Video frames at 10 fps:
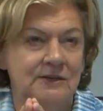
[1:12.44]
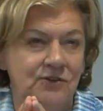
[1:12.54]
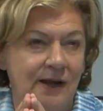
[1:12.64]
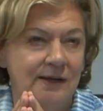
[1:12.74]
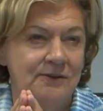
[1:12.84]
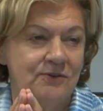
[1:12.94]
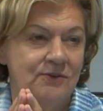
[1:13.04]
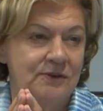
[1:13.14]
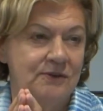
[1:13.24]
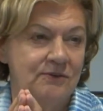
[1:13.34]
challenge
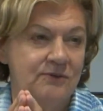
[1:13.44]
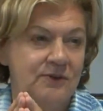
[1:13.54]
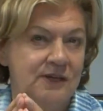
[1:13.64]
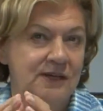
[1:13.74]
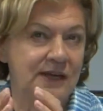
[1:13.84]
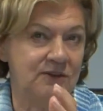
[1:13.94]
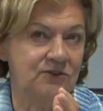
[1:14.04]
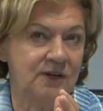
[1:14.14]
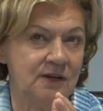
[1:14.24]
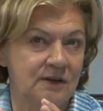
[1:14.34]
is the
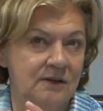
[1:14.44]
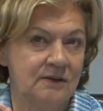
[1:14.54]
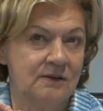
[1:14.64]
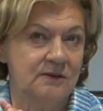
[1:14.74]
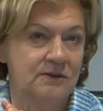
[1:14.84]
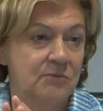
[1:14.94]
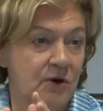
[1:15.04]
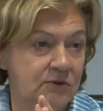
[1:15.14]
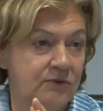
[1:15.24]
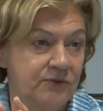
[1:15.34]
aging
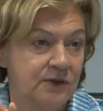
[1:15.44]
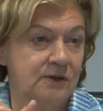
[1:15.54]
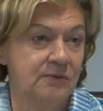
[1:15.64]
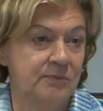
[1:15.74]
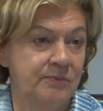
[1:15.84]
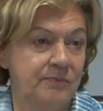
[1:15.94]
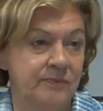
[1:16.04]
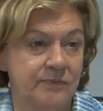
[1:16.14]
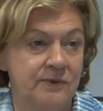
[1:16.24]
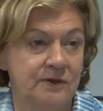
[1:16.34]
demography.
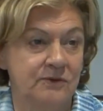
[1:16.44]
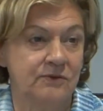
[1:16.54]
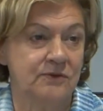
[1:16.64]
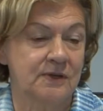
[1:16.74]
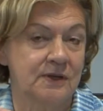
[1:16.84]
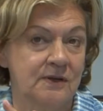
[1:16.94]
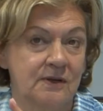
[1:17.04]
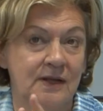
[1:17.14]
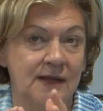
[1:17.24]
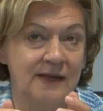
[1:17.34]
There is
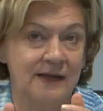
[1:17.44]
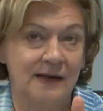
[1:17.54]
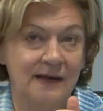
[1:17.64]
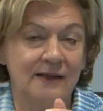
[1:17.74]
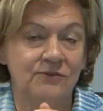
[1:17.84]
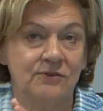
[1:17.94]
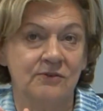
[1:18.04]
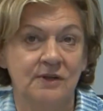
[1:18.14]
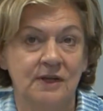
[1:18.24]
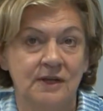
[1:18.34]
less
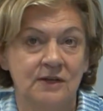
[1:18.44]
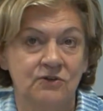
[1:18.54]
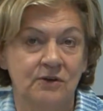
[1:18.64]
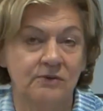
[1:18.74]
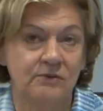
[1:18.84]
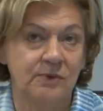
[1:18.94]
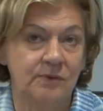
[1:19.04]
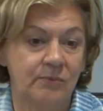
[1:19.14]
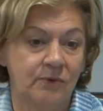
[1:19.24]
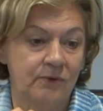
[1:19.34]
children
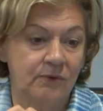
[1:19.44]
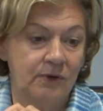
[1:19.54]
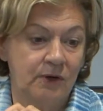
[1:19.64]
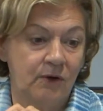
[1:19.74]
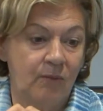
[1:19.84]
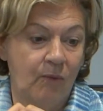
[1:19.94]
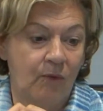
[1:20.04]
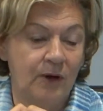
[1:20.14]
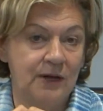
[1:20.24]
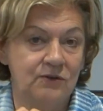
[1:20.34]
being born,
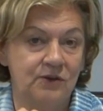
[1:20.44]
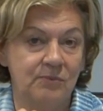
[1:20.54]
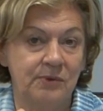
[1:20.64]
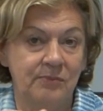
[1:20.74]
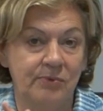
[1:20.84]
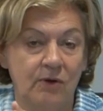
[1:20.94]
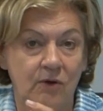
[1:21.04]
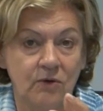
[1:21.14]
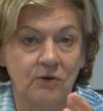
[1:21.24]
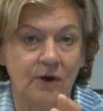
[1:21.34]
more aging people,
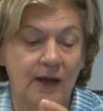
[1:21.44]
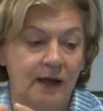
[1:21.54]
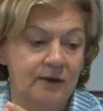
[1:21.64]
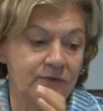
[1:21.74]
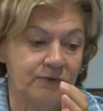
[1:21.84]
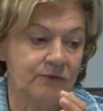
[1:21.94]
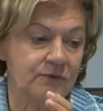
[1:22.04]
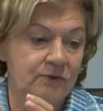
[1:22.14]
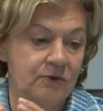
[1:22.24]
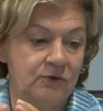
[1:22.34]
longer lives,
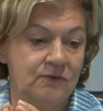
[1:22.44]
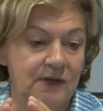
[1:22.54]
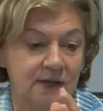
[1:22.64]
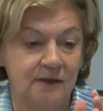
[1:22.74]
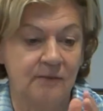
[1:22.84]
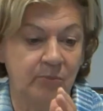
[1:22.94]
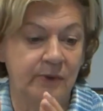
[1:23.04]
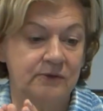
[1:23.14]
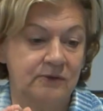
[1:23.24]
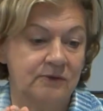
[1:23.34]
good thing,
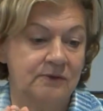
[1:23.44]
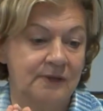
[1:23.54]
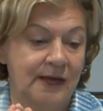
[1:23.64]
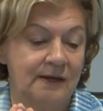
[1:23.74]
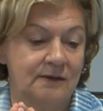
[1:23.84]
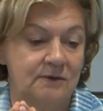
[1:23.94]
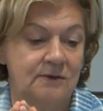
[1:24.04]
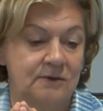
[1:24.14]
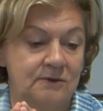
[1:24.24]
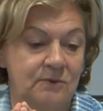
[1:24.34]
but that
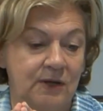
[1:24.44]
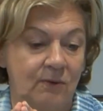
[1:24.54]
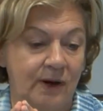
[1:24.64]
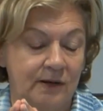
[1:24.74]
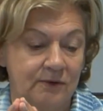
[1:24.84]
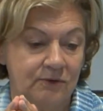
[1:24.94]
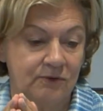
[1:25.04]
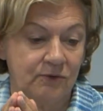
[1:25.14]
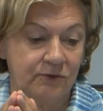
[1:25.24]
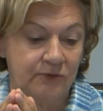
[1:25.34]
requires
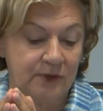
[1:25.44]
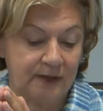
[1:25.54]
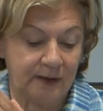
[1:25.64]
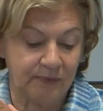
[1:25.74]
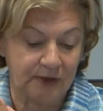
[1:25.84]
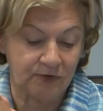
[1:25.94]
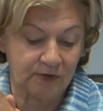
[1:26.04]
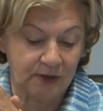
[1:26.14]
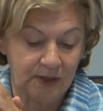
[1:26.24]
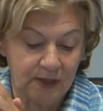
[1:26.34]
also an adaptation.